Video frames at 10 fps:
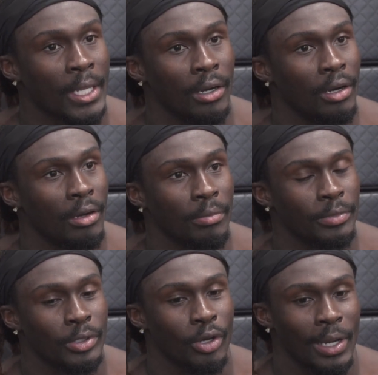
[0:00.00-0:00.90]
Um,
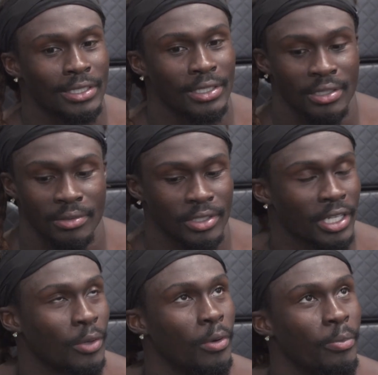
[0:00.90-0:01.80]
you know, I just
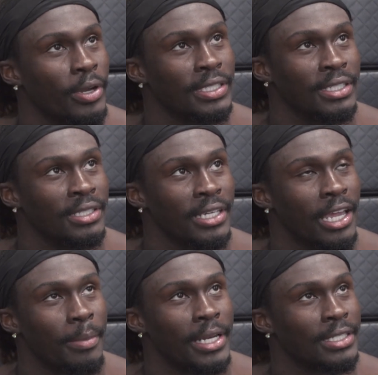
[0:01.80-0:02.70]
took it one preseason
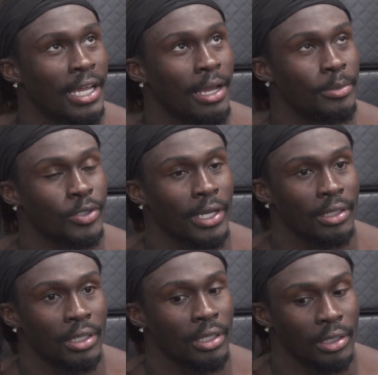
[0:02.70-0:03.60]
game at a time, trying
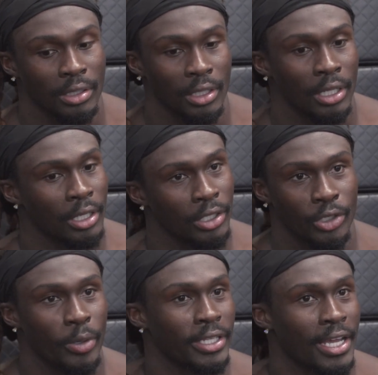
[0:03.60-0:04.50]
to uh,
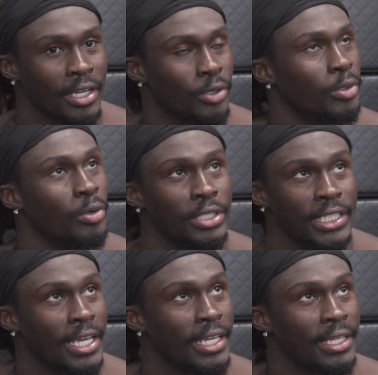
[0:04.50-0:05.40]
do everything I could do in O
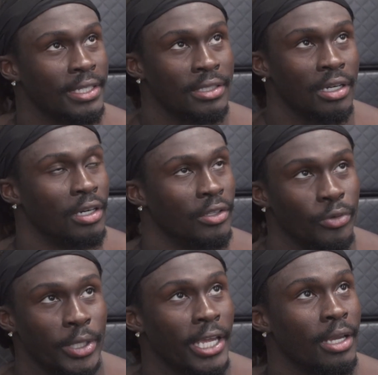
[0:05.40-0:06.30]
T As, uh,
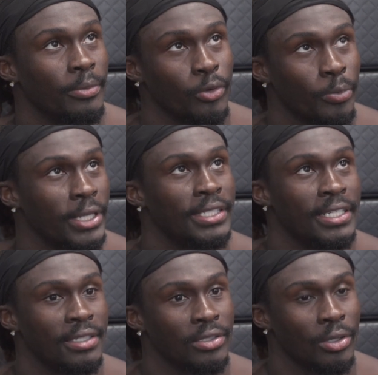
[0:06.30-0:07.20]
through camp, through
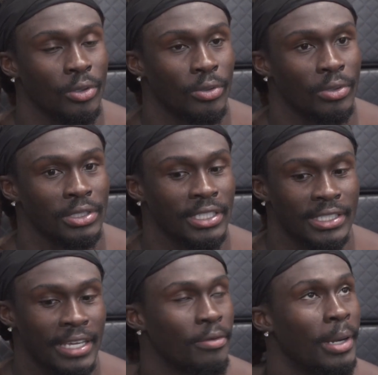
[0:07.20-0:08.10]
preseason. So
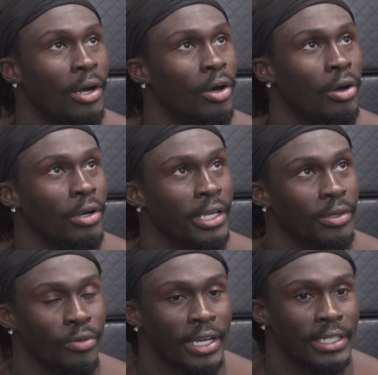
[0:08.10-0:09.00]
just giving my all, and
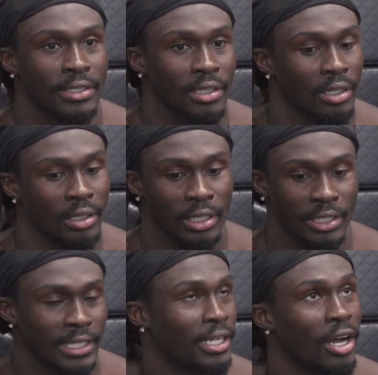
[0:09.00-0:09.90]
the rest uh,
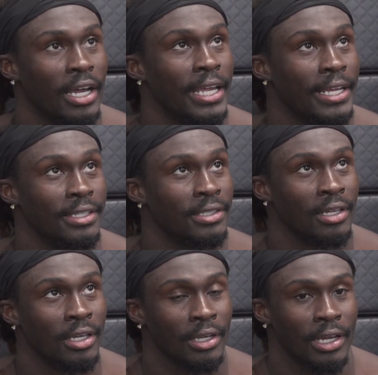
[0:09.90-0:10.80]
is in God's hands.
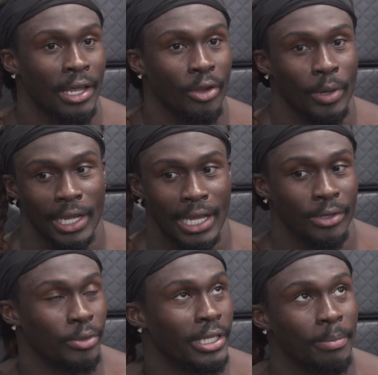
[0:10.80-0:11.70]
I know what I got to
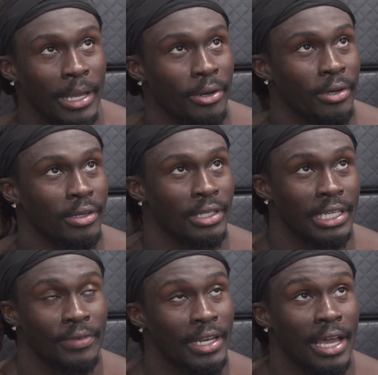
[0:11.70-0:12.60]
do to get better.
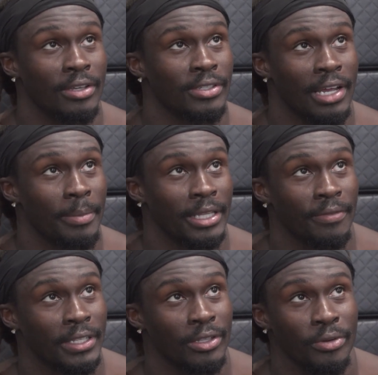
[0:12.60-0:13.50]
Even now, so that I made the
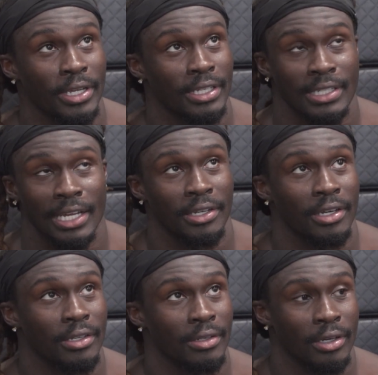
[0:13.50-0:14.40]
fifty-three, it's not
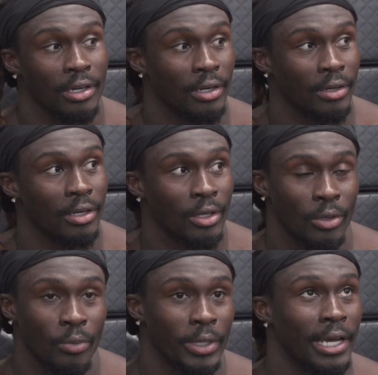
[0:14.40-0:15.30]
done. Uh,
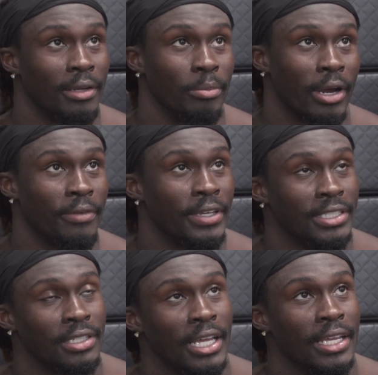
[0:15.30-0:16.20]
we got a bright
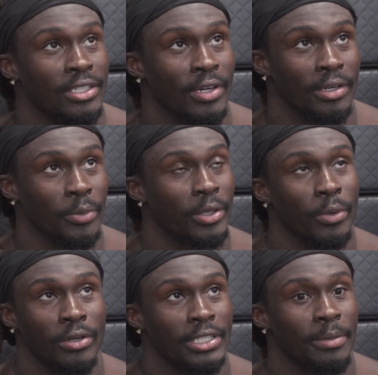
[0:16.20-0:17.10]
vision ahead, trying to win a
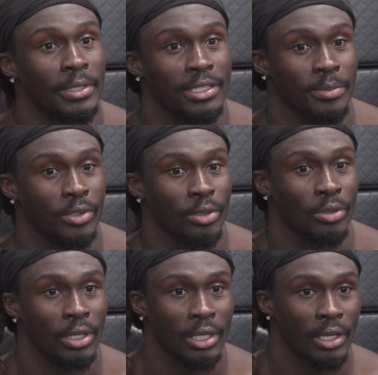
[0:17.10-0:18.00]
world championship.
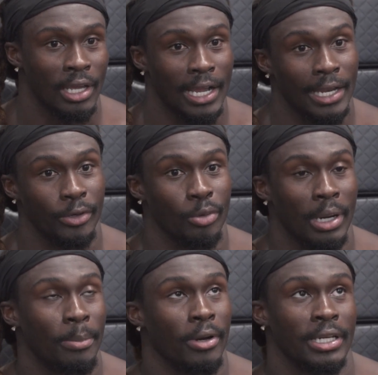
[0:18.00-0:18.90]
So I got to do
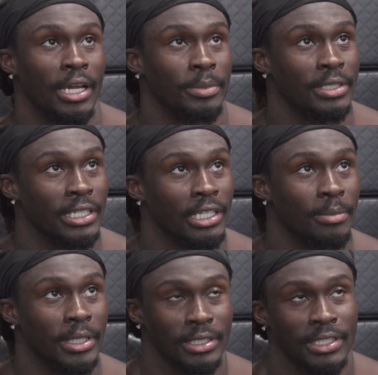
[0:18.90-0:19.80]
my part to help the
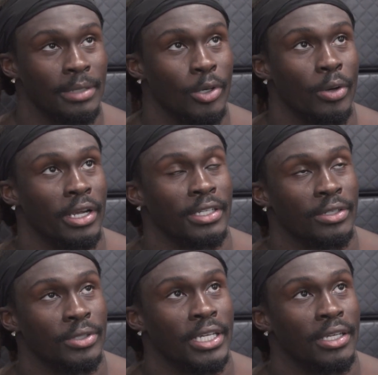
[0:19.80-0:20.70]
team and just keep going every
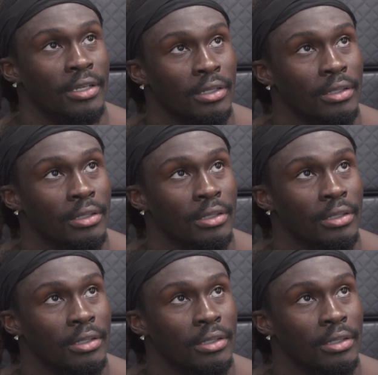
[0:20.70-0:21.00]
single day.